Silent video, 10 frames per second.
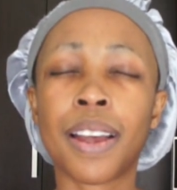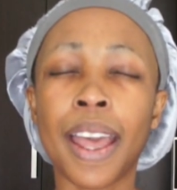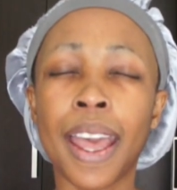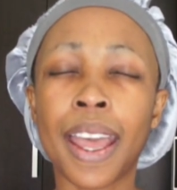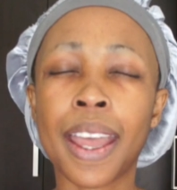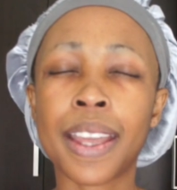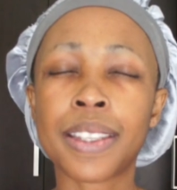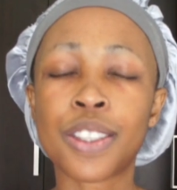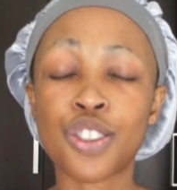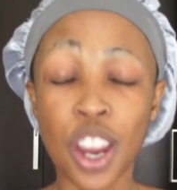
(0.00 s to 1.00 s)

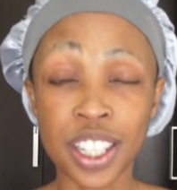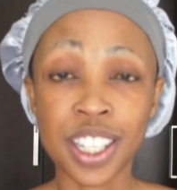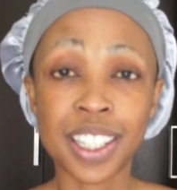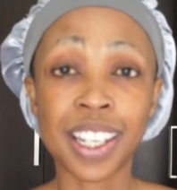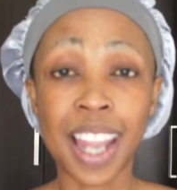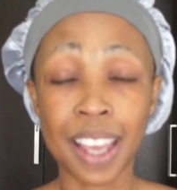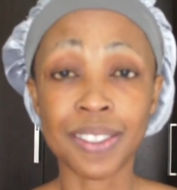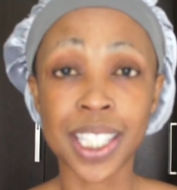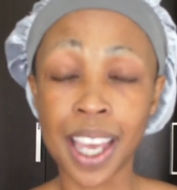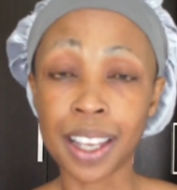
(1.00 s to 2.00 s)
and structured
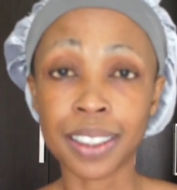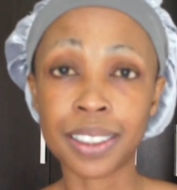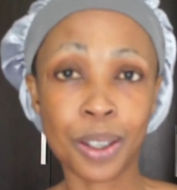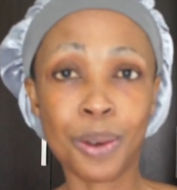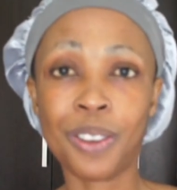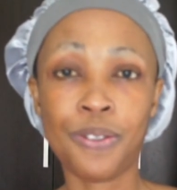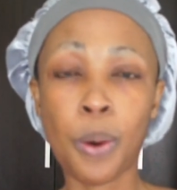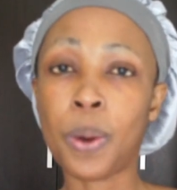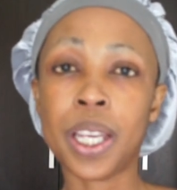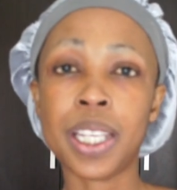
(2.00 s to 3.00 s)
lifestyle going
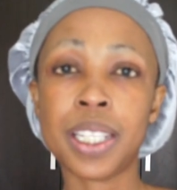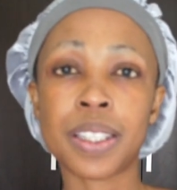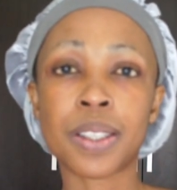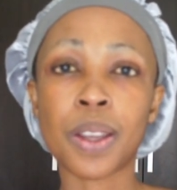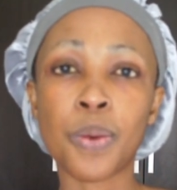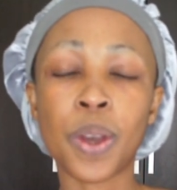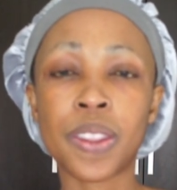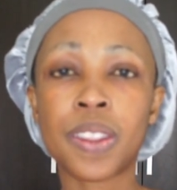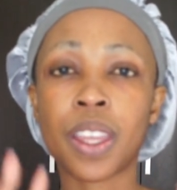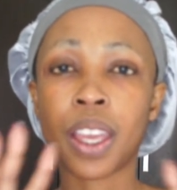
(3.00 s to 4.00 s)
forward,
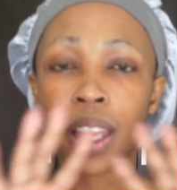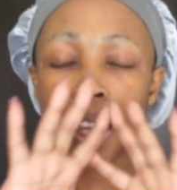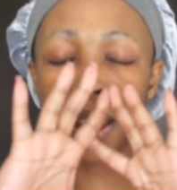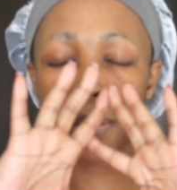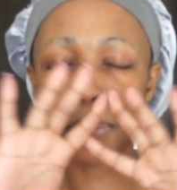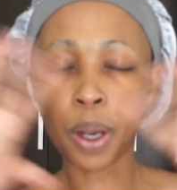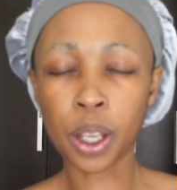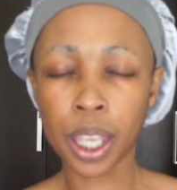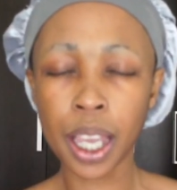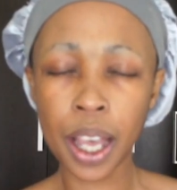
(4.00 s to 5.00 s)
with
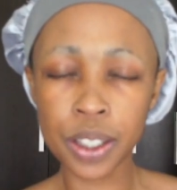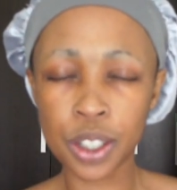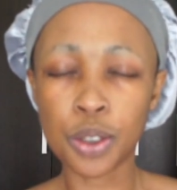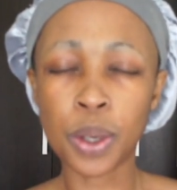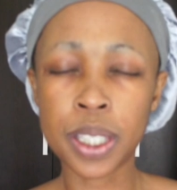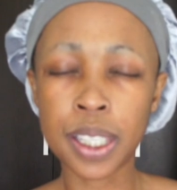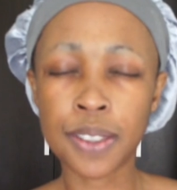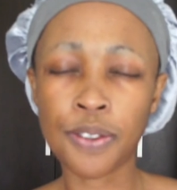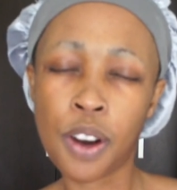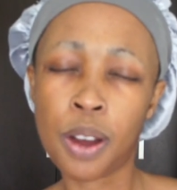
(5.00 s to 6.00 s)
blocking out noises
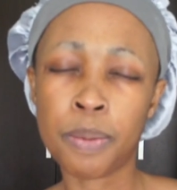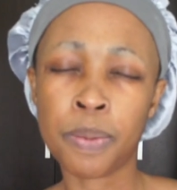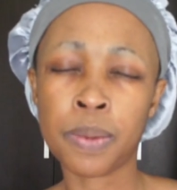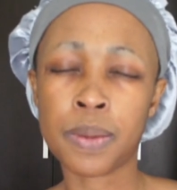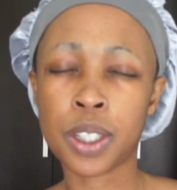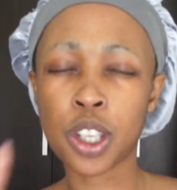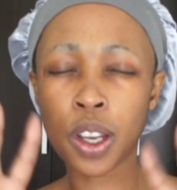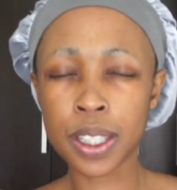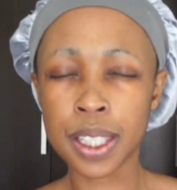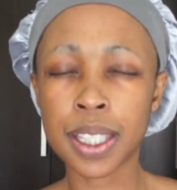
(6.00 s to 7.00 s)
from
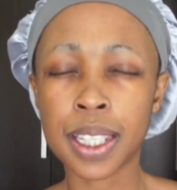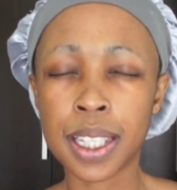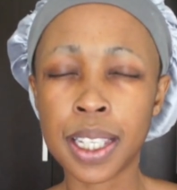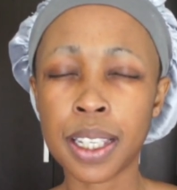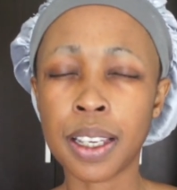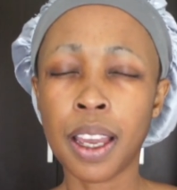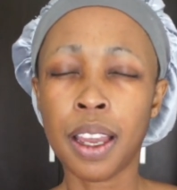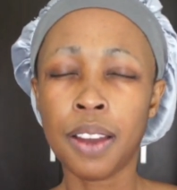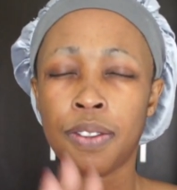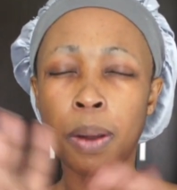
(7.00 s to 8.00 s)
toxicity,
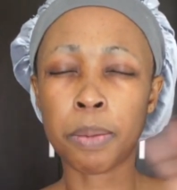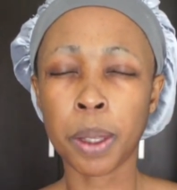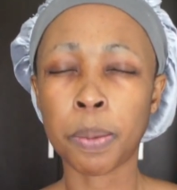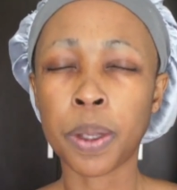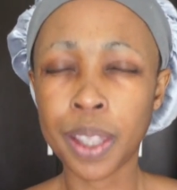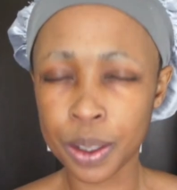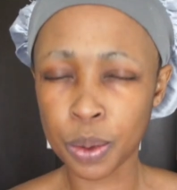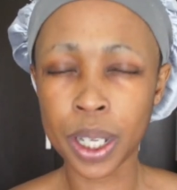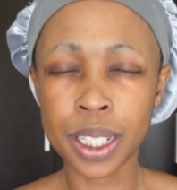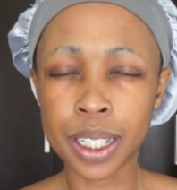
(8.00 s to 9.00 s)
from people that
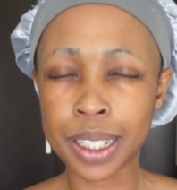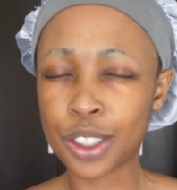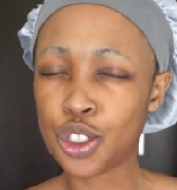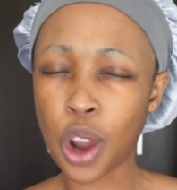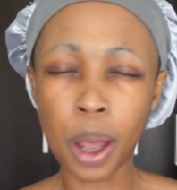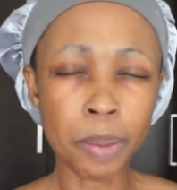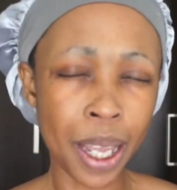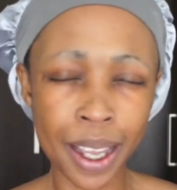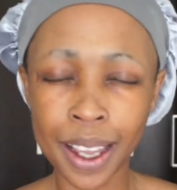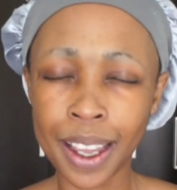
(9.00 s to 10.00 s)
want
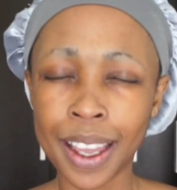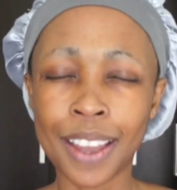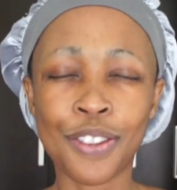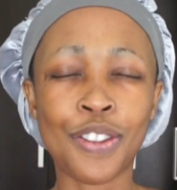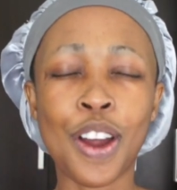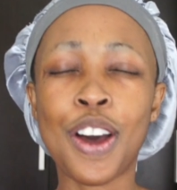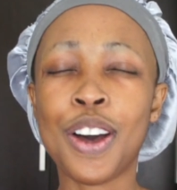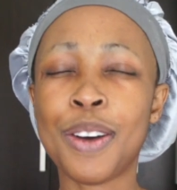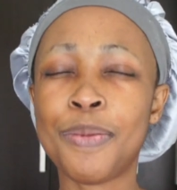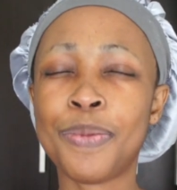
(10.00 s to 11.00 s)
drama,
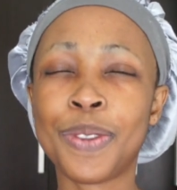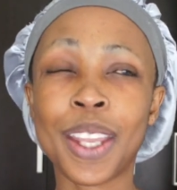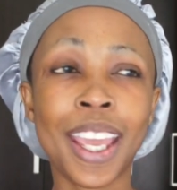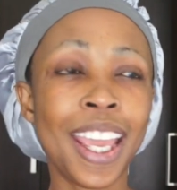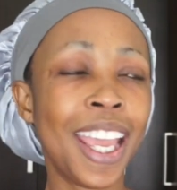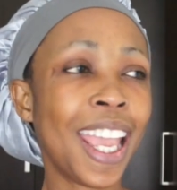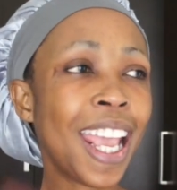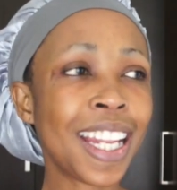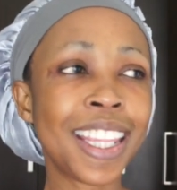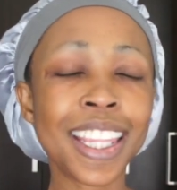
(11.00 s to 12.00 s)
from
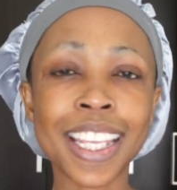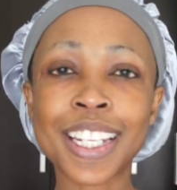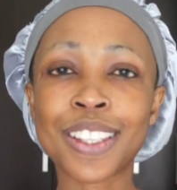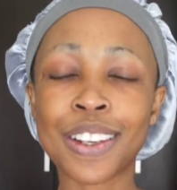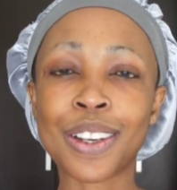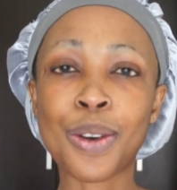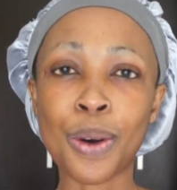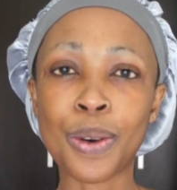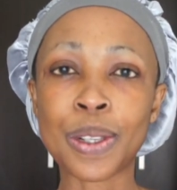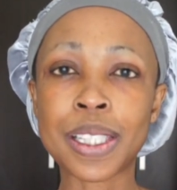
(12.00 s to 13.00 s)
anything that is going to
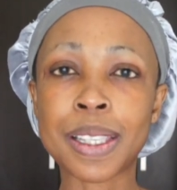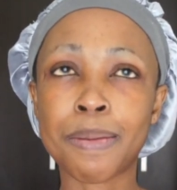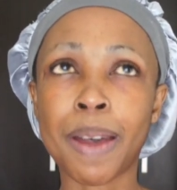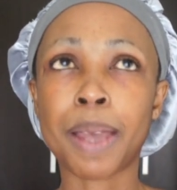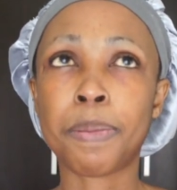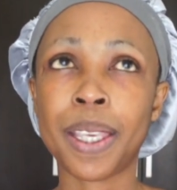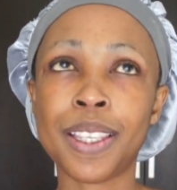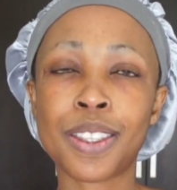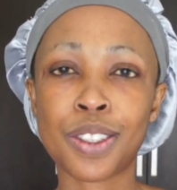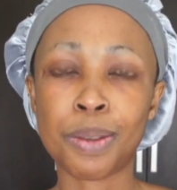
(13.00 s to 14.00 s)
cause my
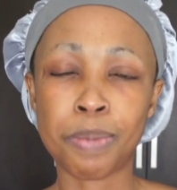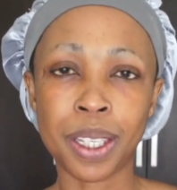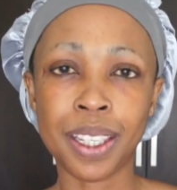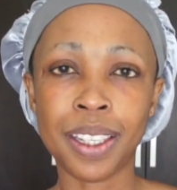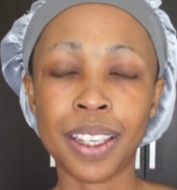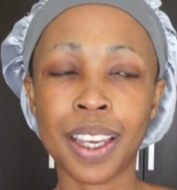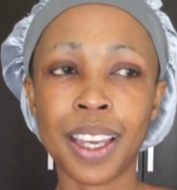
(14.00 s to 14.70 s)
peace to be